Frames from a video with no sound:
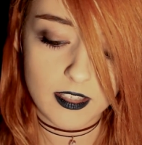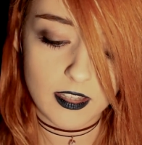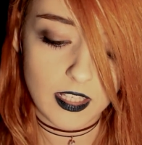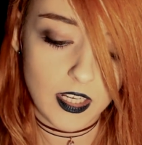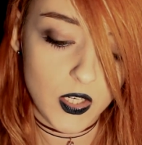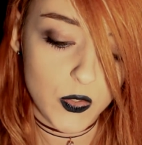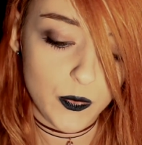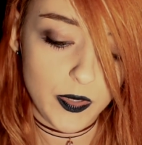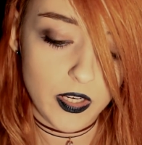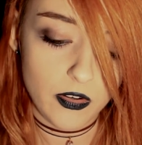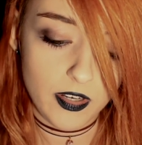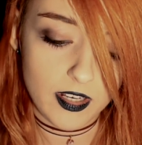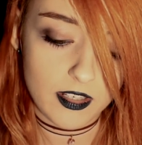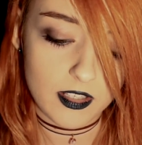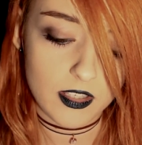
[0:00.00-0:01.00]
the
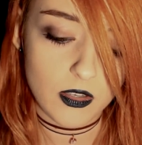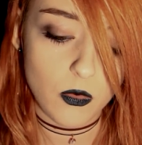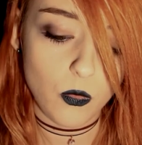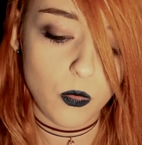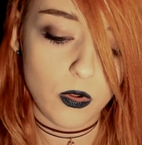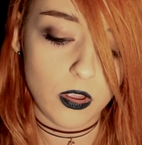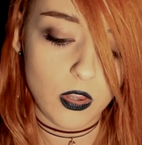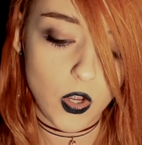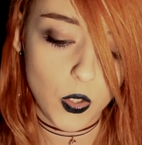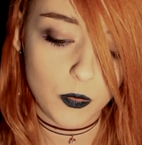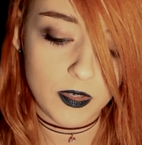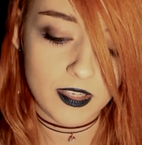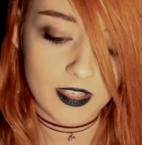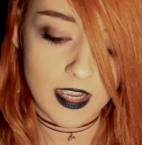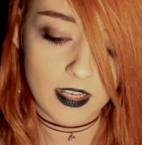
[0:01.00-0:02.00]
experience will not
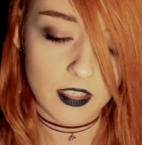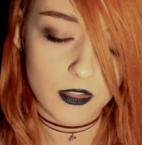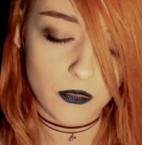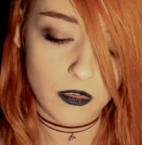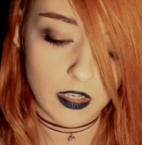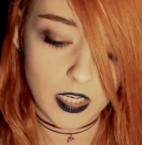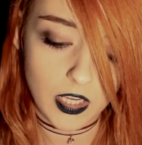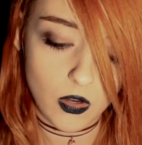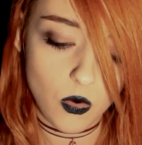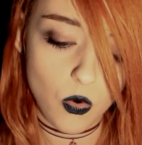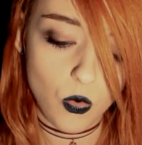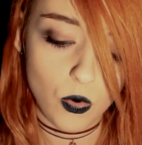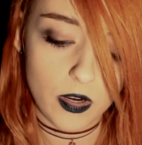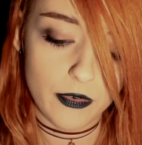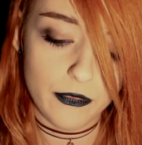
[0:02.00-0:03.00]
be satisfying
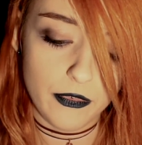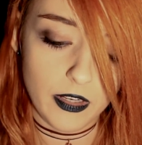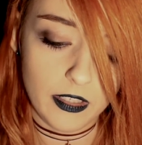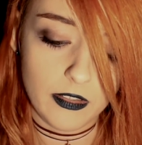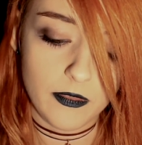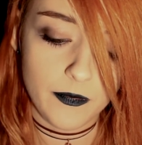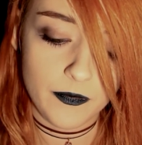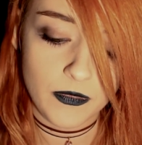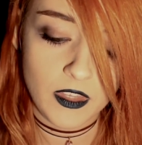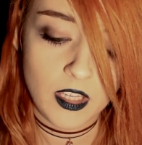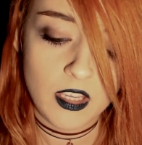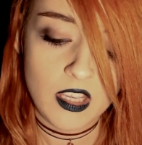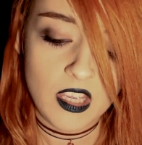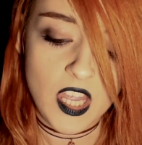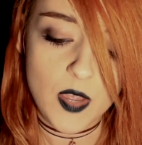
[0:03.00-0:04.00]
or fun.
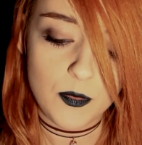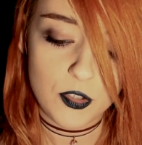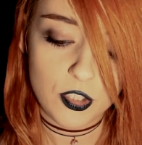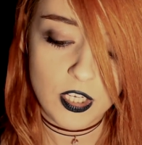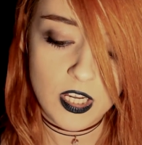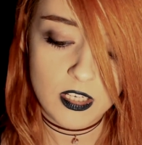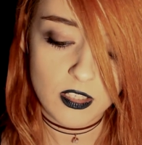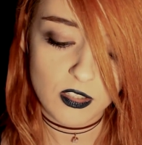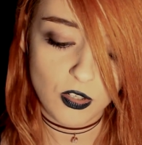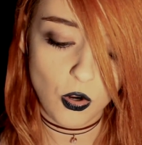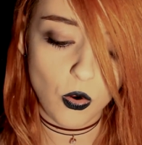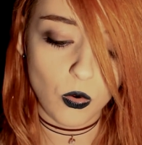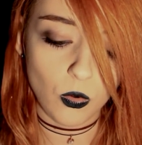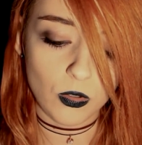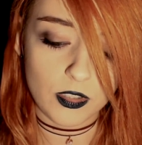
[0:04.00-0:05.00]
The machine is
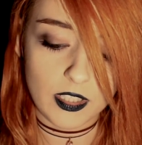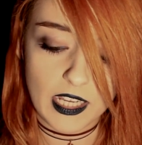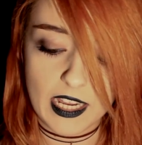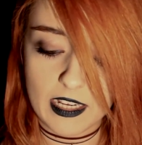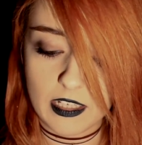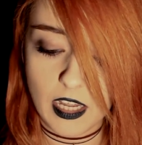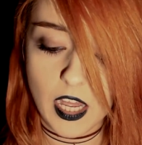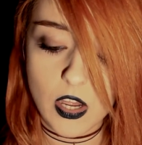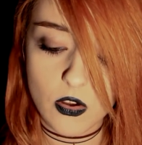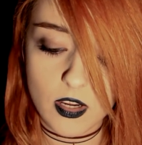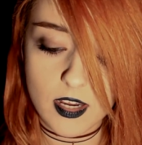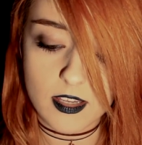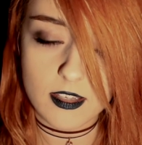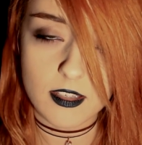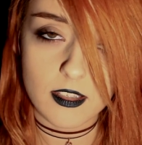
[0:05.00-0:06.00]
cold and
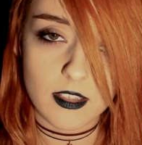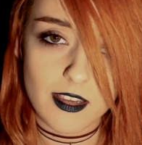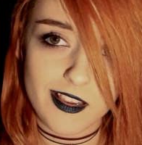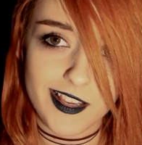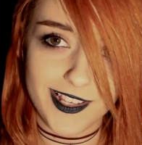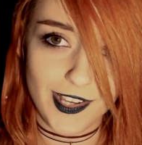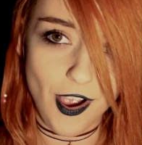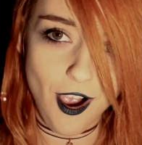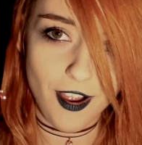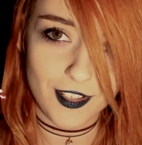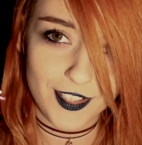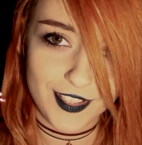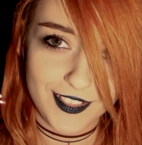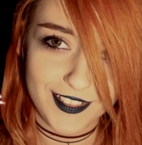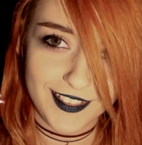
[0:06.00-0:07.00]
Aries is
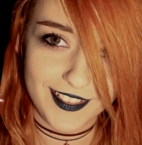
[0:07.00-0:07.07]
hot.